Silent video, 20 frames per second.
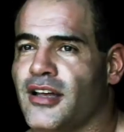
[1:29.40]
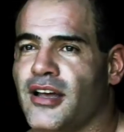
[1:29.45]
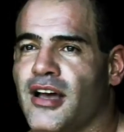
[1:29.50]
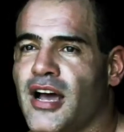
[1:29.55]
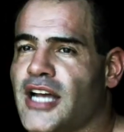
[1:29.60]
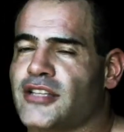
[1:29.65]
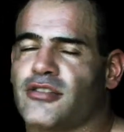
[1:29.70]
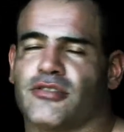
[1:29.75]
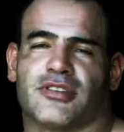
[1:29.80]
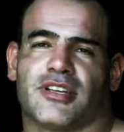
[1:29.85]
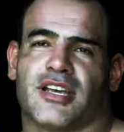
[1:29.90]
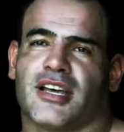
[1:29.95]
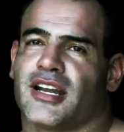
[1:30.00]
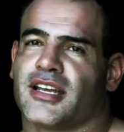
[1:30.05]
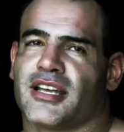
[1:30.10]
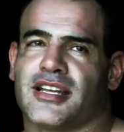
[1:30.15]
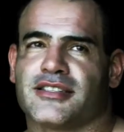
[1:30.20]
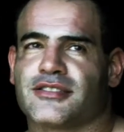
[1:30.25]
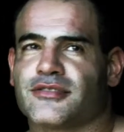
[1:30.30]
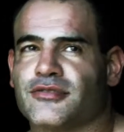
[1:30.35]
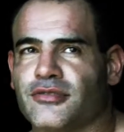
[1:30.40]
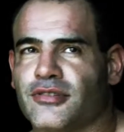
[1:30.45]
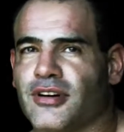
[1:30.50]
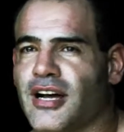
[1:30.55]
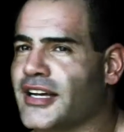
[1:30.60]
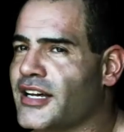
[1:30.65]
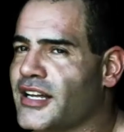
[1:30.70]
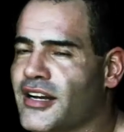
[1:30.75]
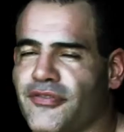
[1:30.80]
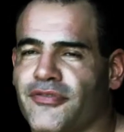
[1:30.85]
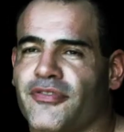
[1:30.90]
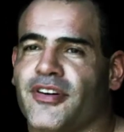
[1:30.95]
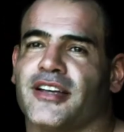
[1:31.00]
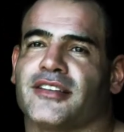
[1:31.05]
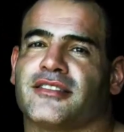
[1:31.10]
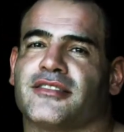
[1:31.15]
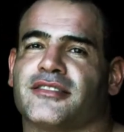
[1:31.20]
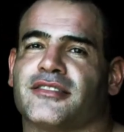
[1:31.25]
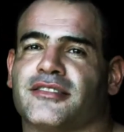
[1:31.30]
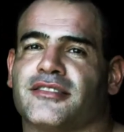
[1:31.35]
I don't care against who, I'm gonna
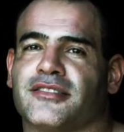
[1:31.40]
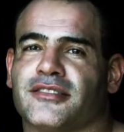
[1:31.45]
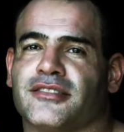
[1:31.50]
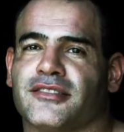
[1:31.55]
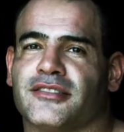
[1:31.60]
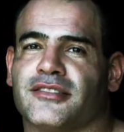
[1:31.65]
fight.